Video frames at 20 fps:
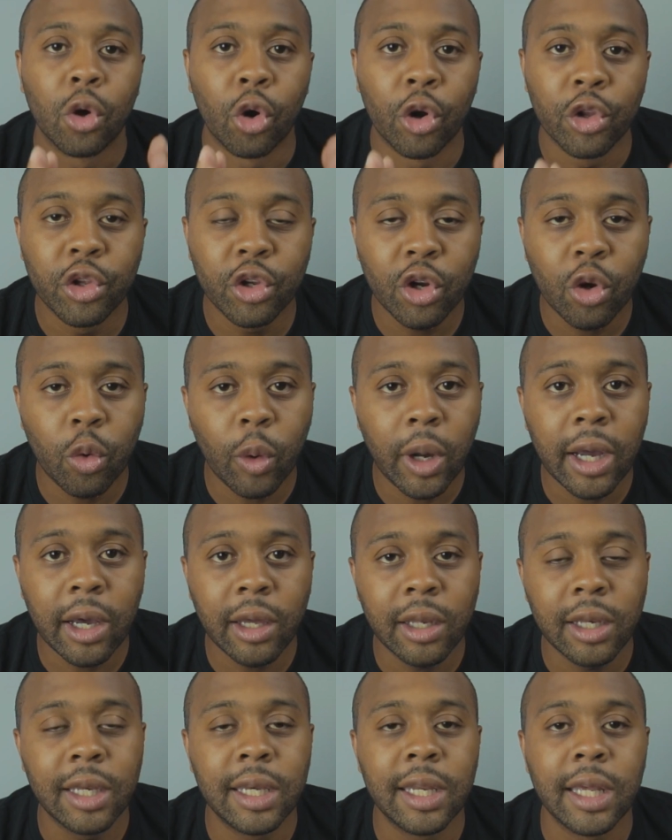On your
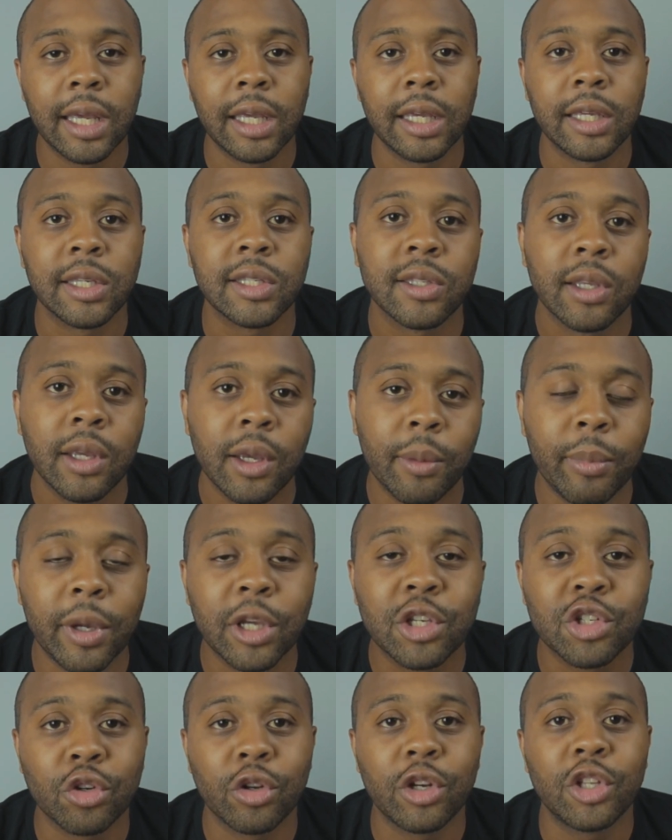quality days,
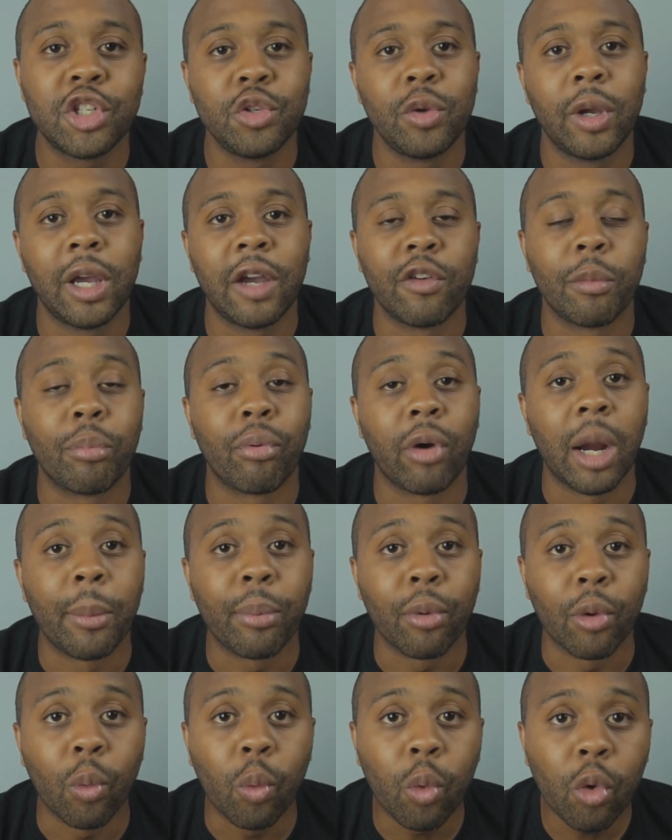make sure that you have a
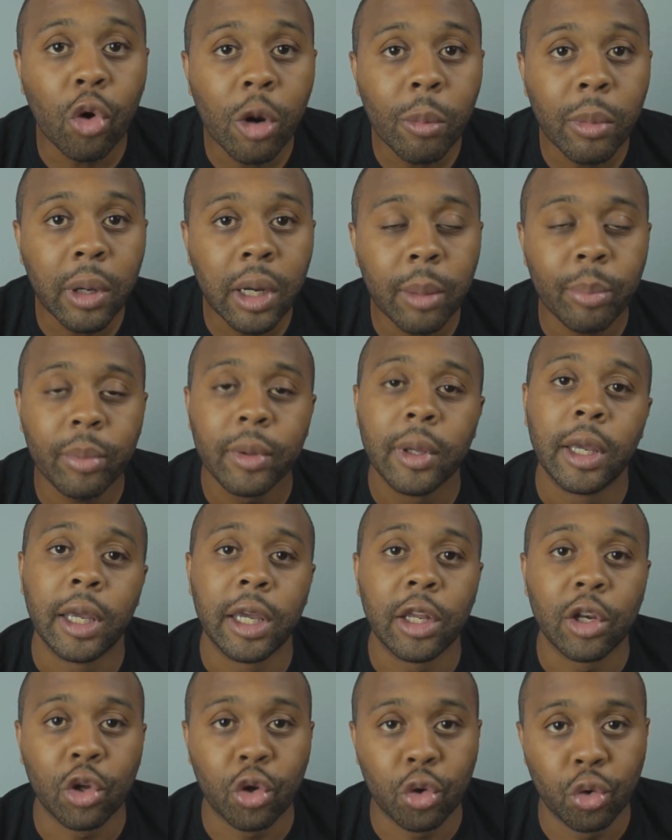proper warm up
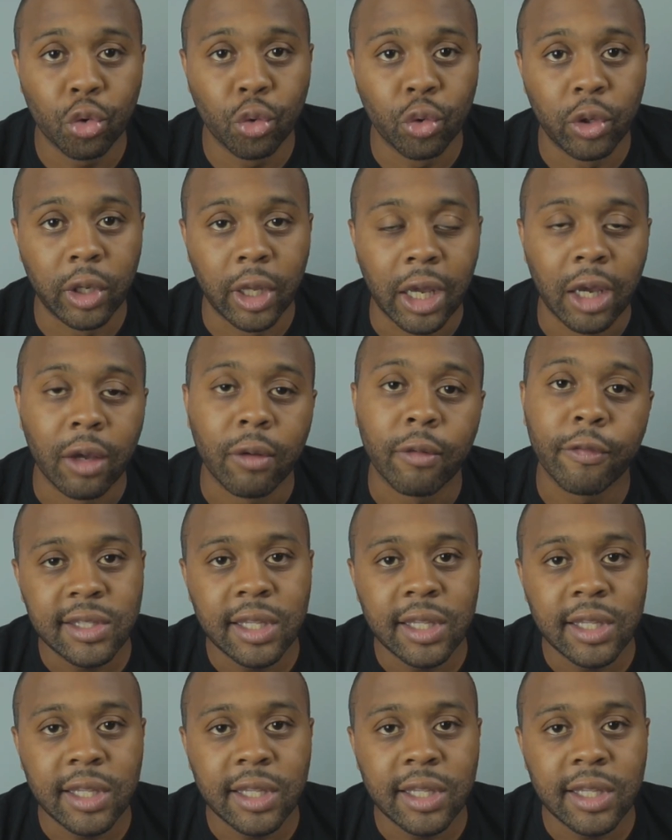and a cool down.